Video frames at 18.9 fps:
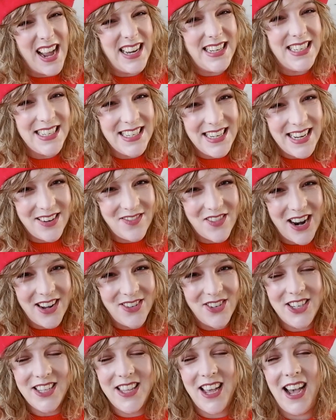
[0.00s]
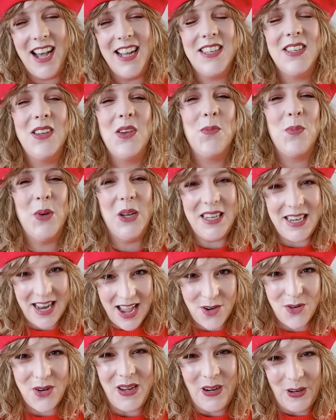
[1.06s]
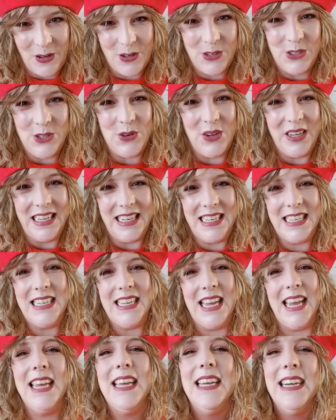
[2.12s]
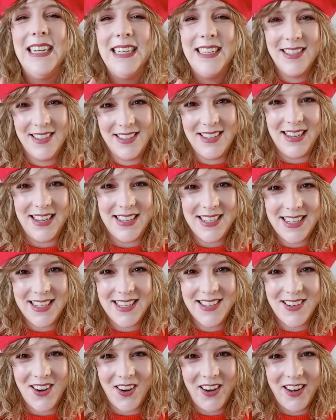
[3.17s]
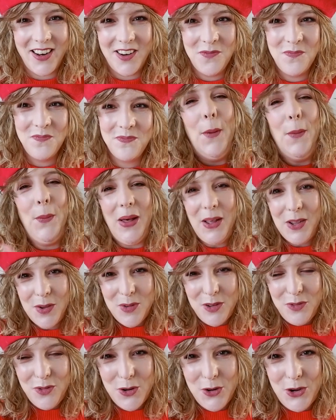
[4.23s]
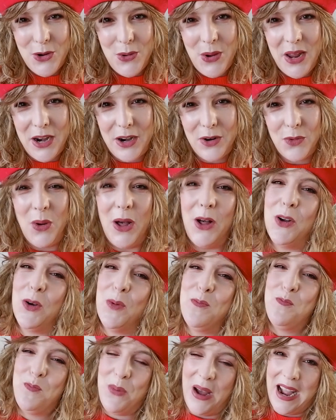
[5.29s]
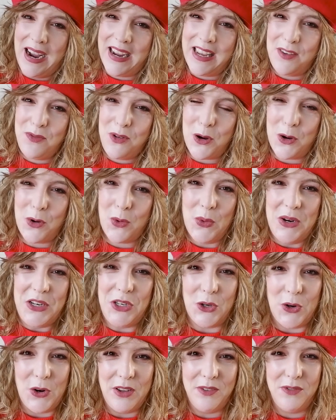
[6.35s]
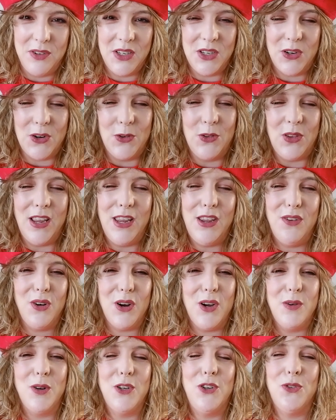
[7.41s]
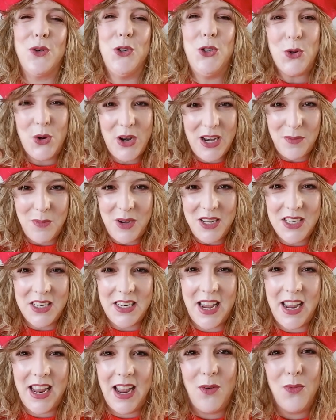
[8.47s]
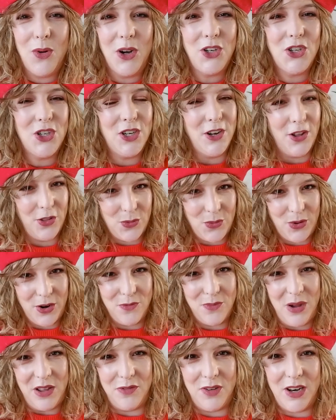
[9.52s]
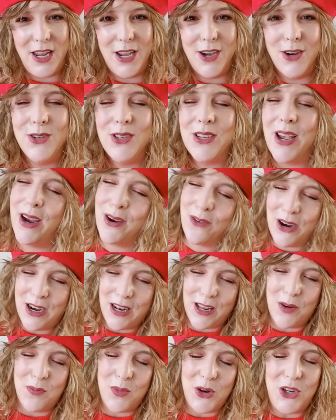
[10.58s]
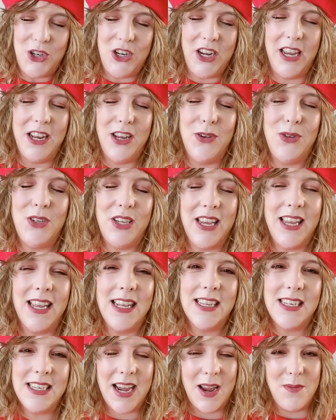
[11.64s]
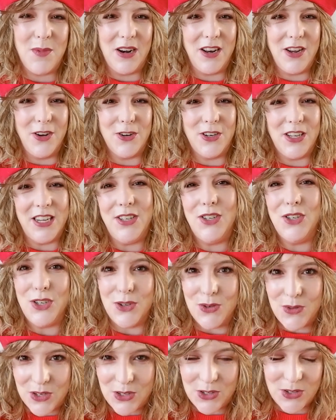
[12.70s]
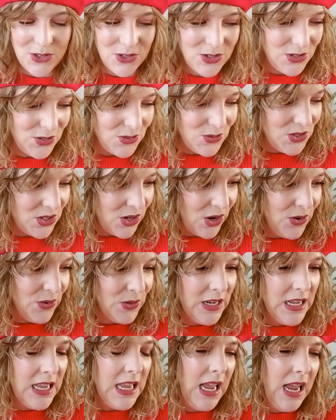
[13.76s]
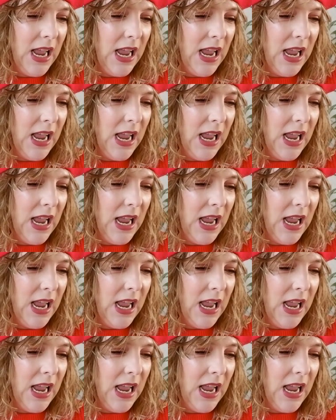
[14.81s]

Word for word: I didn't get round to that, but now we are doing it today. So let's get started. Welcome if you're new here, welcome back if you're a returning visitor. Thank you very much for joining me today and watch another one of my videos. I greatly appreciate you taking the time out of your day to do so.